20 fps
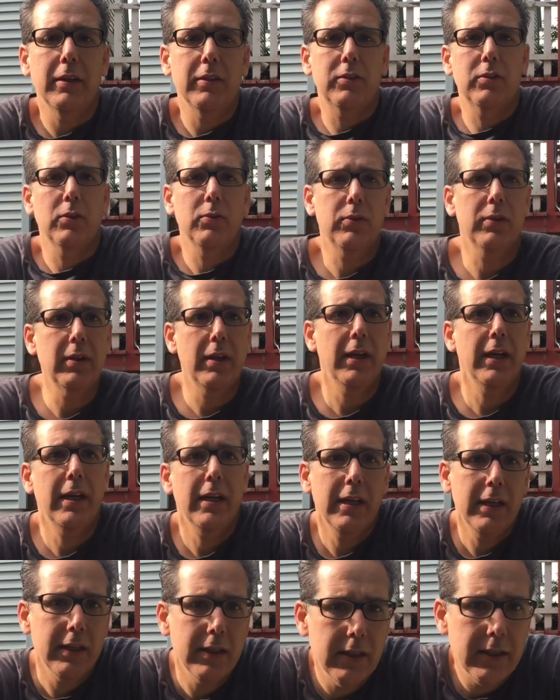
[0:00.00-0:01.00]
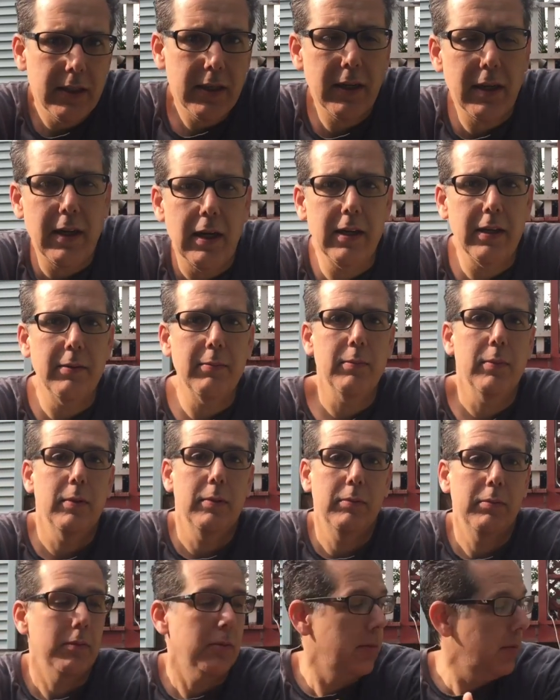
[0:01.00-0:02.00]
Alright, so today I'm,
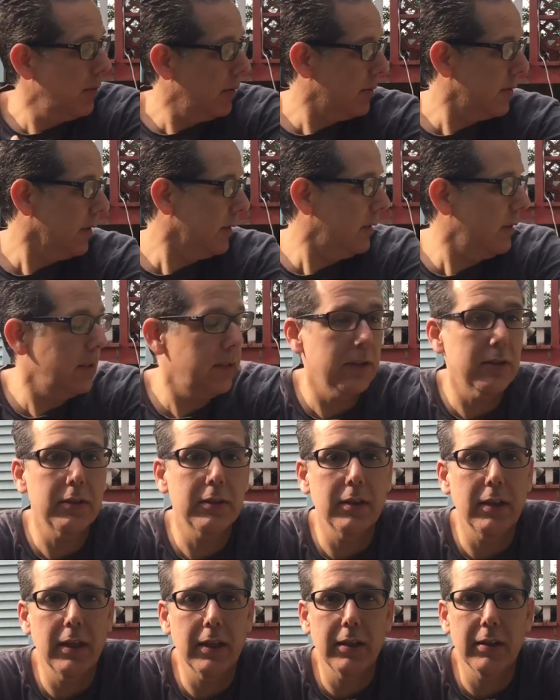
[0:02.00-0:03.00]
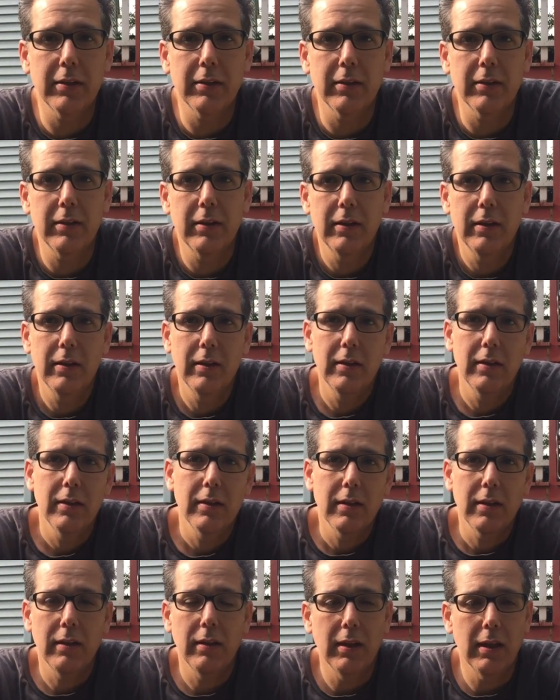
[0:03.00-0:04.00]
as I said yesterday, gonna
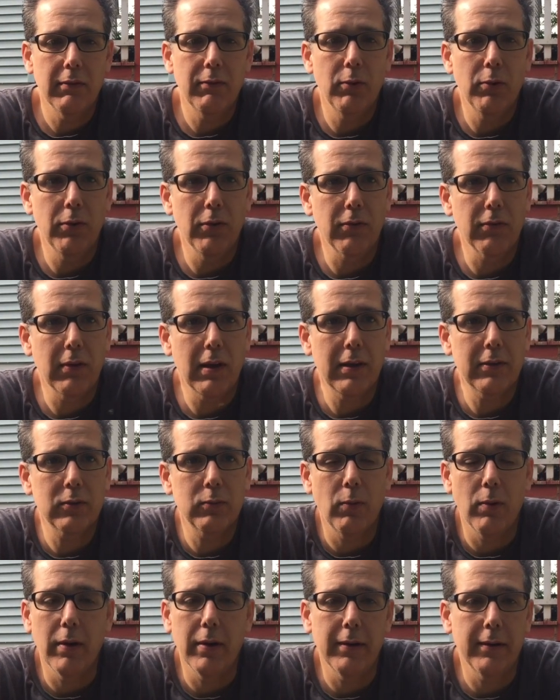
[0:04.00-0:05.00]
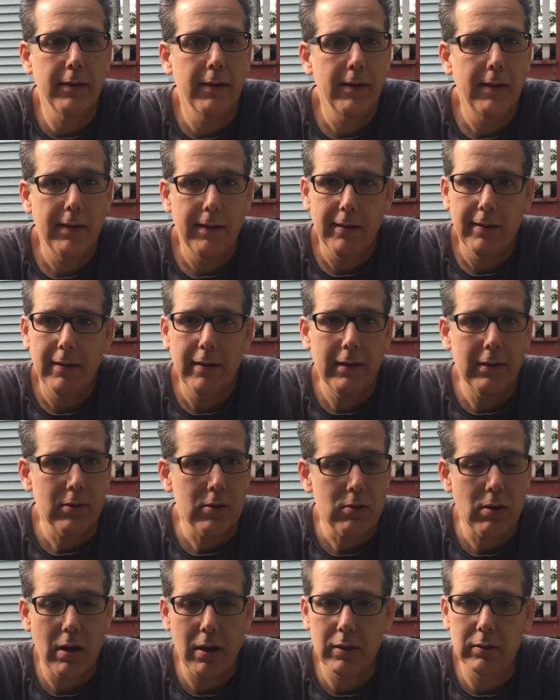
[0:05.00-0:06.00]
level this last one
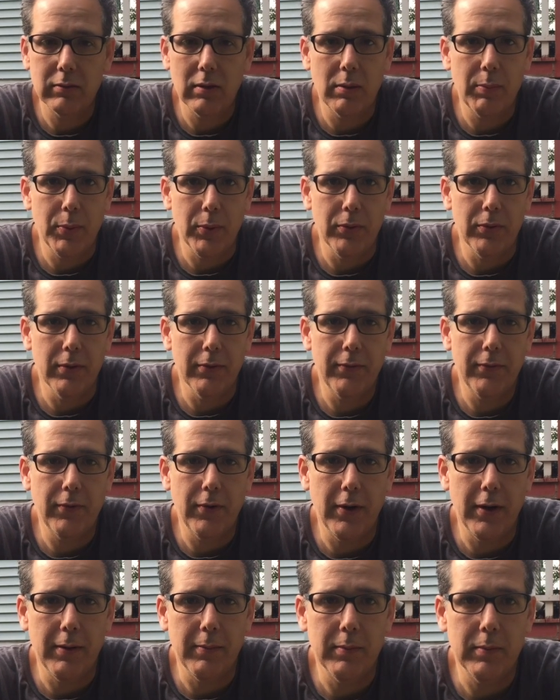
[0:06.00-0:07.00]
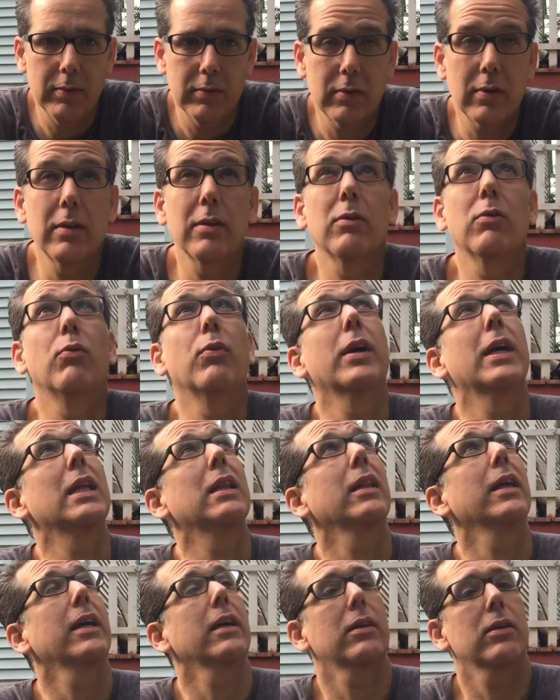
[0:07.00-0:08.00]
and try to start building the frame. It's gonna
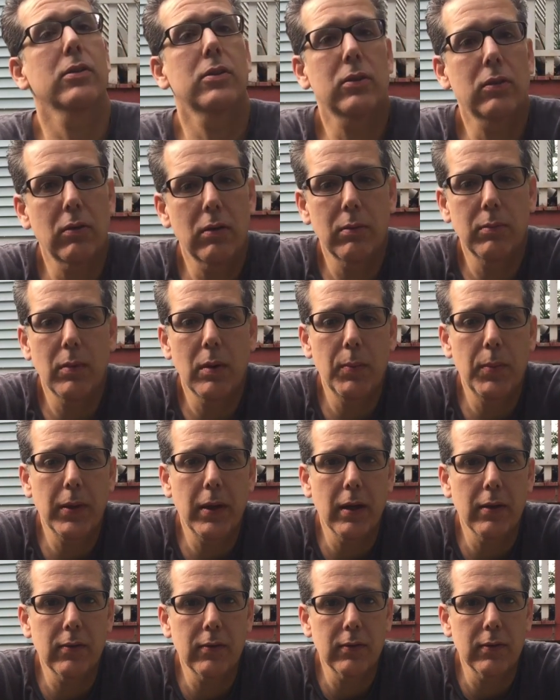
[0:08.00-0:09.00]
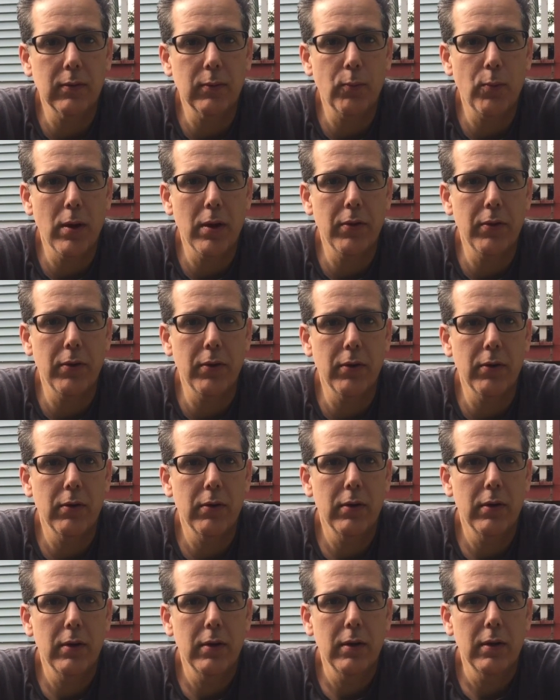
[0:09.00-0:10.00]
rain later, so I'm up against the weather
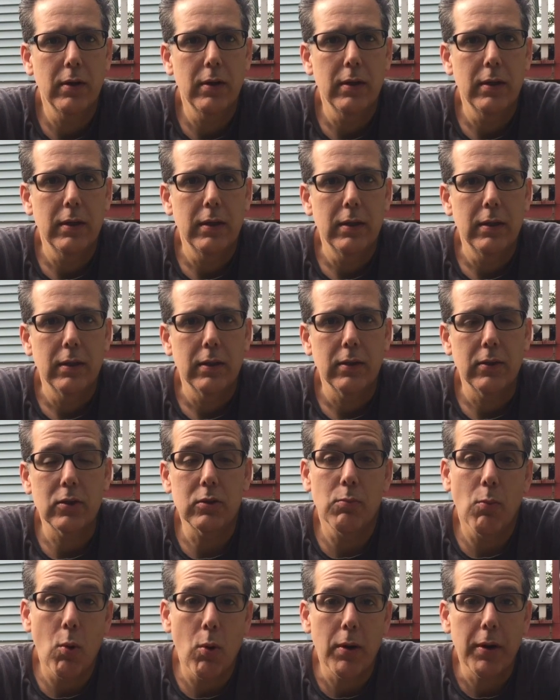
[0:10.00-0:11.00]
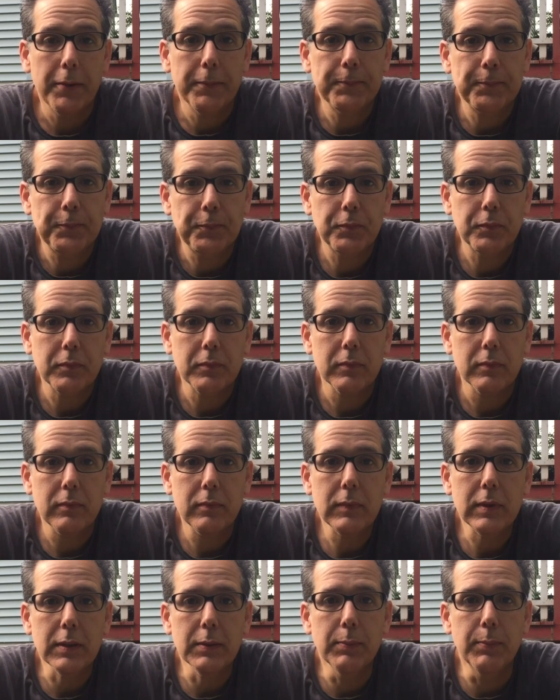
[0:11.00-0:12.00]
this morning,
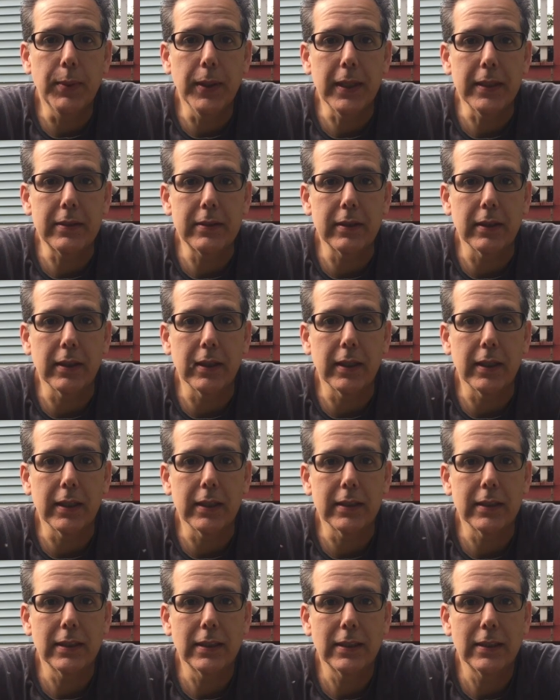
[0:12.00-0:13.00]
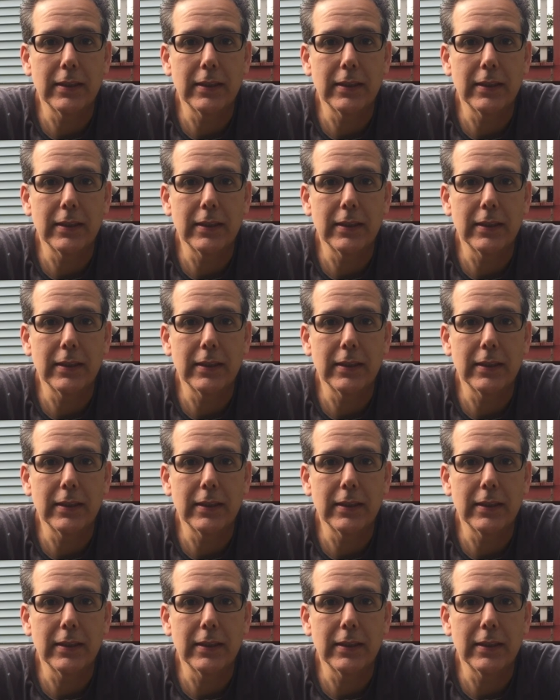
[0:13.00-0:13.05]
but uh,